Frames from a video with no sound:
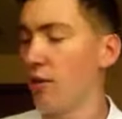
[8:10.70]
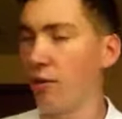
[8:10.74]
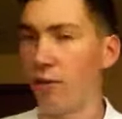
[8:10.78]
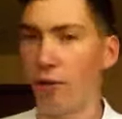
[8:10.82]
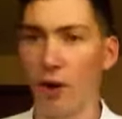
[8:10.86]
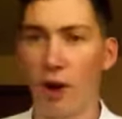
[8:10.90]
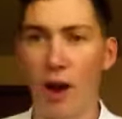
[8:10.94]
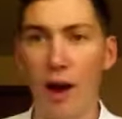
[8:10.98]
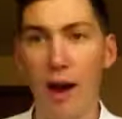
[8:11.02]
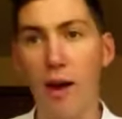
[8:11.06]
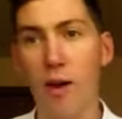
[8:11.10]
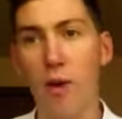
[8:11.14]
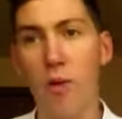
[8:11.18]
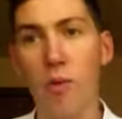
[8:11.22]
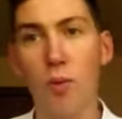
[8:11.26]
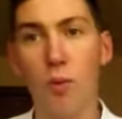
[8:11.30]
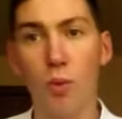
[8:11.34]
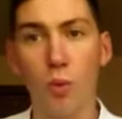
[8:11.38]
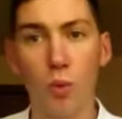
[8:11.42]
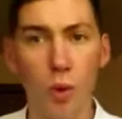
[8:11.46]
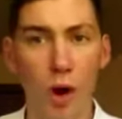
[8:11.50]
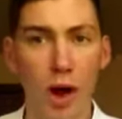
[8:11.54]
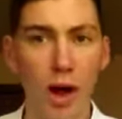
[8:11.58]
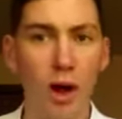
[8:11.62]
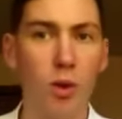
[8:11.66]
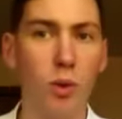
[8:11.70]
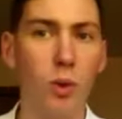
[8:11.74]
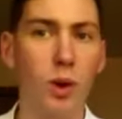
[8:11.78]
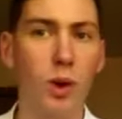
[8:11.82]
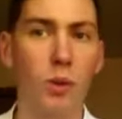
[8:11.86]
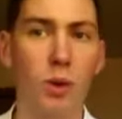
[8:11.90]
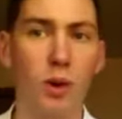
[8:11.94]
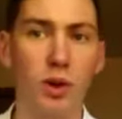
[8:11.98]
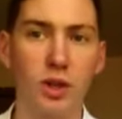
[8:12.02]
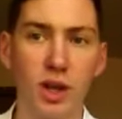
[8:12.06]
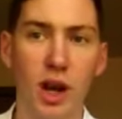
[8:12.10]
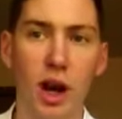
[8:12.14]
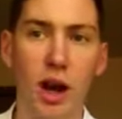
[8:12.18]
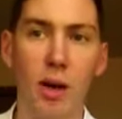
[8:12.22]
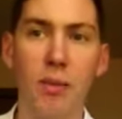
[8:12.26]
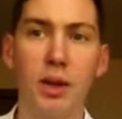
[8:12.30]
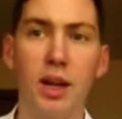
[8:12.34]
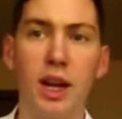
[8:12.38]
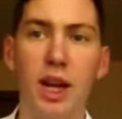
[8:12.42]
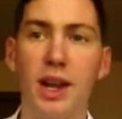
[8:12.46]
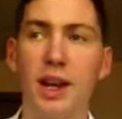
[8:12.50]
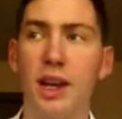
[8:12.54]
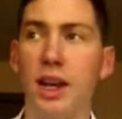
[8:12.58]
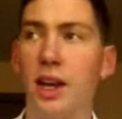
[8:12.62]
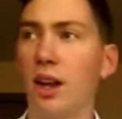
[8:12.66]
for how well we were
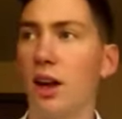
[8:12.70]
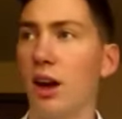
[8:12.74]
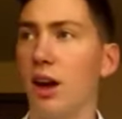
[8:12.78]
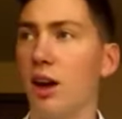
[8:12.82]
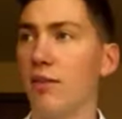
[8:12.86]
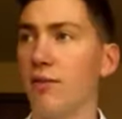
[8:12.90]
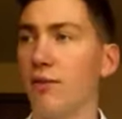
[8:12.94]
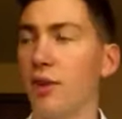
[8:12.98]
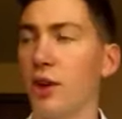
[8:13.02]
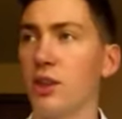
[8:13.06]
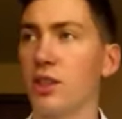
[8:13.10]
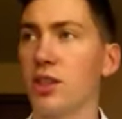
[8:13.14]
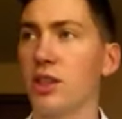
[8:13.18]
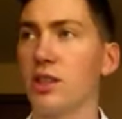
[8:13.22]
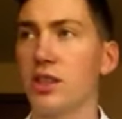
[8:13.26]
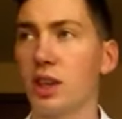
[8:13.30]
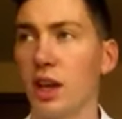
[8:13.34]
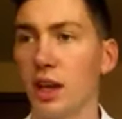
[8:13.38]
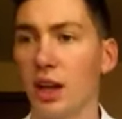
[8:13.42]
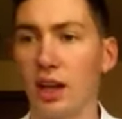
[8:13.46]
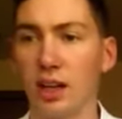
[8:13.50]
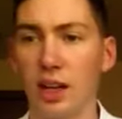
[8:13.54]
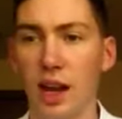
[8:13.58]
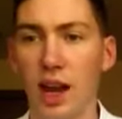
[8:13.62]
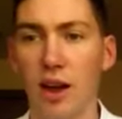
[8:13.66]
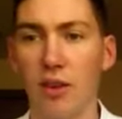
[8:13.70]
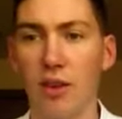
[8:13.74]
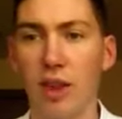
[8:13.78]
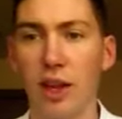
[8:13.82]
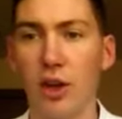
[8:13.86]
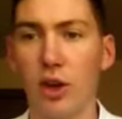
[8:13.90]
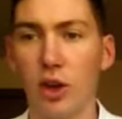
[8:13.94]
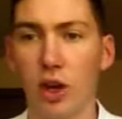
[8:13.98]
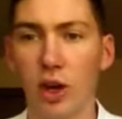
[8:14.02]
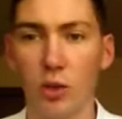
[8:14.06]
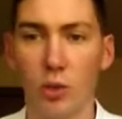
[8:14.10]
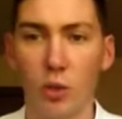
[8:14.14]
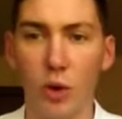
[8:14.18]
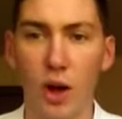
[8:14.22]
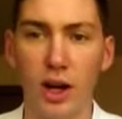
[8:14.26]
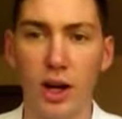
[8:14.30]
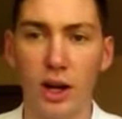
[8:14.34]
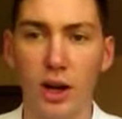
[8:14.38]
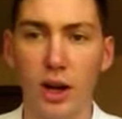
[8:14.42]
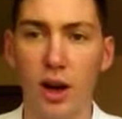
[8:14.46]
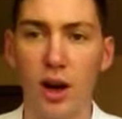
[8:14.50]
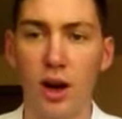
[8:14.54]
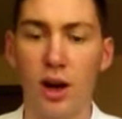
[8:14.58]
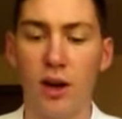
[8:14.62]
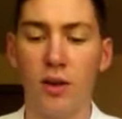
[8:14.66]
dominating on first and second down, they couldn't run
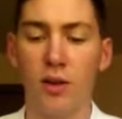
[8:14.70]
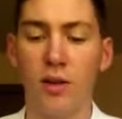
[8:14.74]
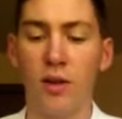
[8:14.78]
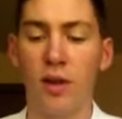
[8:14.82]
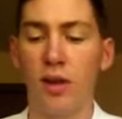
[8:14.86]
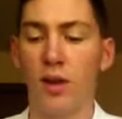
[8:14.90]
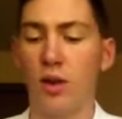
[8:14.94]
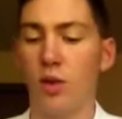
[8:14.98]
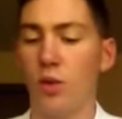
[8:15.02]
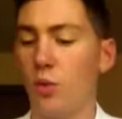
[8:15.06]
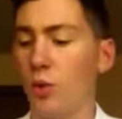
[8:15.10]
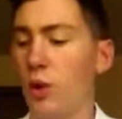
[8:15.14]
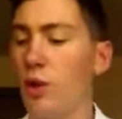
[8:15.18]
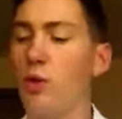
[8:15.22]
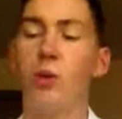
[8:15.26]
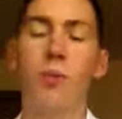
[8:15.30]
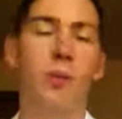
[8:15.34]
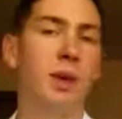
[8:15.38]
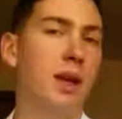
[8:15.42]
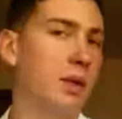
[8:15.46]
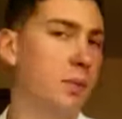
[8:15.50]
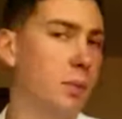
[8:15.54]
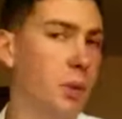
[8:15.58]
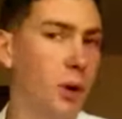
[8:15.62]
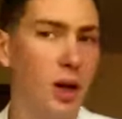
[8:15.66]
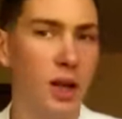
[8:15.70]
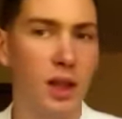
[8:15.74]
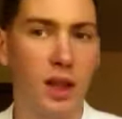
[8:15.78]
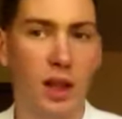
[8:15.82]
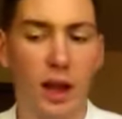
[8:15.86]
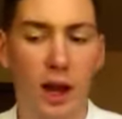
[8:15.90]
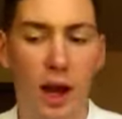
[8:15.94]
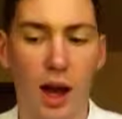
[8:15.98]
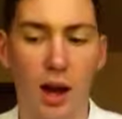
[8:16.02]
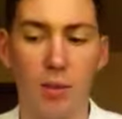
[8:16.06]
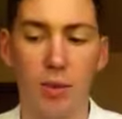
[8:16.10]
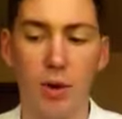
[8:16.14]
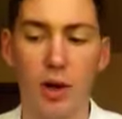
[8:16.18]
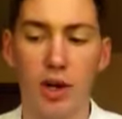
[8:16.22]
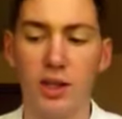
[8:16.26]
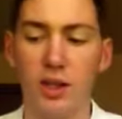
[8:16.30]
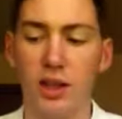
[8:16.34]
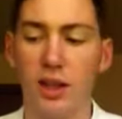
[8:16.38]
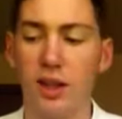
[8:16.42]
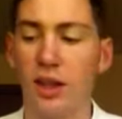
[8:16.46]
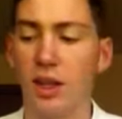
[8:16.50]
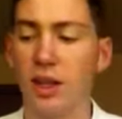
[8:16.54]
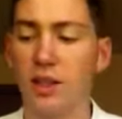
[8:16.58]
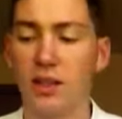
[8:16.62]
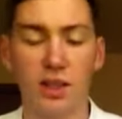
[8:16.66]
at all. We would be putting the Cowboys
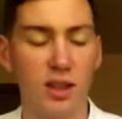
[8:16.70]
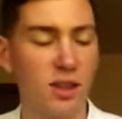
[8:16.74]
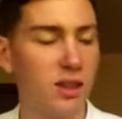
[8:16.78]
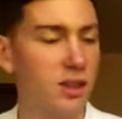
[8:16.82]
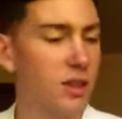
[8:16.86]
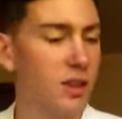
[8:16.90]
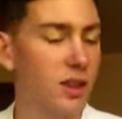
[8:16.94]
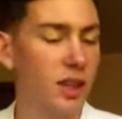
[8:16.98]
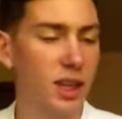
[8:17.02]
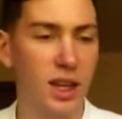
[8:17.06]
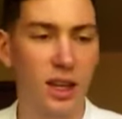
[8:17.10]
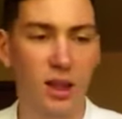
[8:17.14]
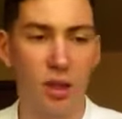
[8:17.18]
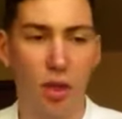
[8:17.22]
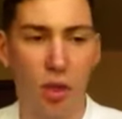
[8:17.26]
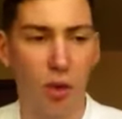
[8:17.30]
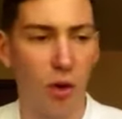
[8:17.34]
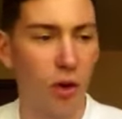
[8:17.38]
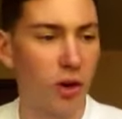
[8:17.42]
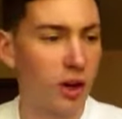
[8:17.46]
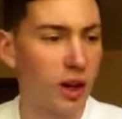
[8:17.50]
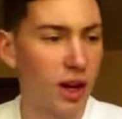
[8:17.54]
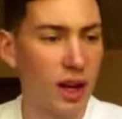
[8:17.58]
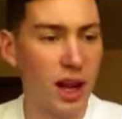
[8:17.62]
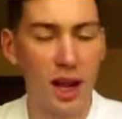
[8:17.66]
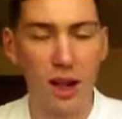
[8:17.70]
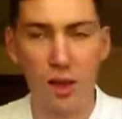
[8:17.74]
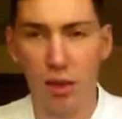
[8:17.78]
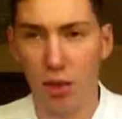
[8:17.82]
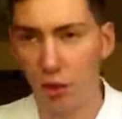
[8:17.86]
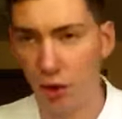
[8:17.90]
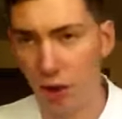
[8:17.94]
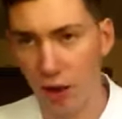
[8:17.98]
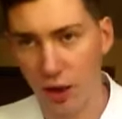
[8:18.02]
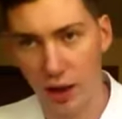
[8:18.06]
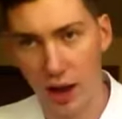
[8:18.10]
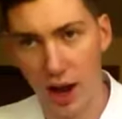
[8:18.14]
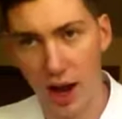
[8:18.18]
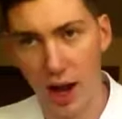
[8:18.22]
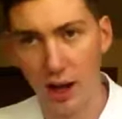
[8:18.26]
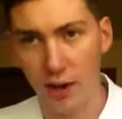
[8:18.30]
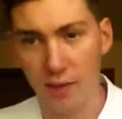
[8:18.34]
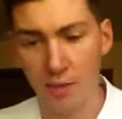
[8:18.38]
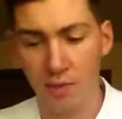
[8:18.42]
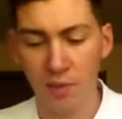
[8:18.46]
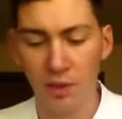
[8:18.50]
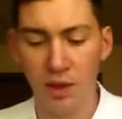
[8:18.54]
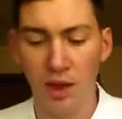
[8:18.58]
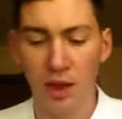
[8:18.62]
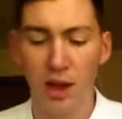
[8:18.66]
consistently at 3rd and 8, 3rd and
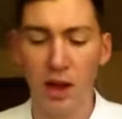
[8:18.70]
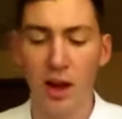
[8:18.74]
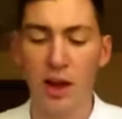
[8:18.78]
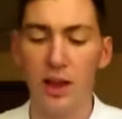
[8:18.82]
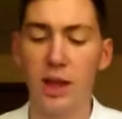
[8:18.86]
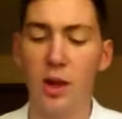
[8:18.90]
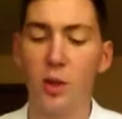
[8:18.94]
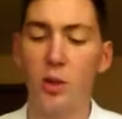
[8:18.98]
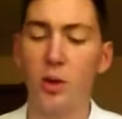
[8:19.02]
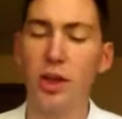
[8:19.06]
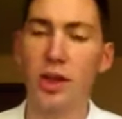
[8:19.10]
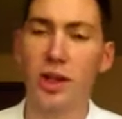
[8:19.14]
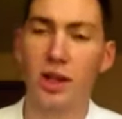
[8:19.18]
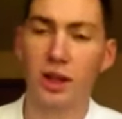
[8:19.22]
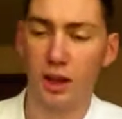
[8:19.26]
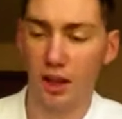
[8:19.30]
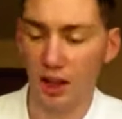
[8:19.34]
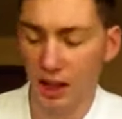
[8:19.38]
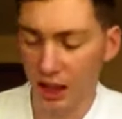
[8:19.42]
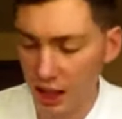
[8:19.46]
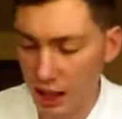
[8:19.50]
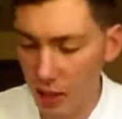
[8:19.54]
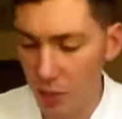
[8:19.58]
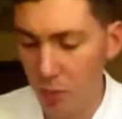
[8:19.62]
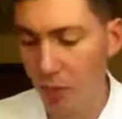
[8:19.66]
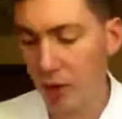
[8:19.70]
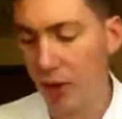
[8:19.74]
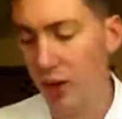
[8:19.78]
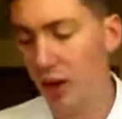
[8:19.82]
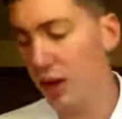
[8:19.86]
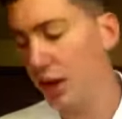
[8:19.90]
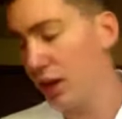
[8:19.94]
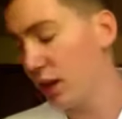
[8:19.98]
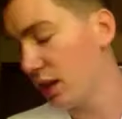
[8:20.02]
9, and they would keep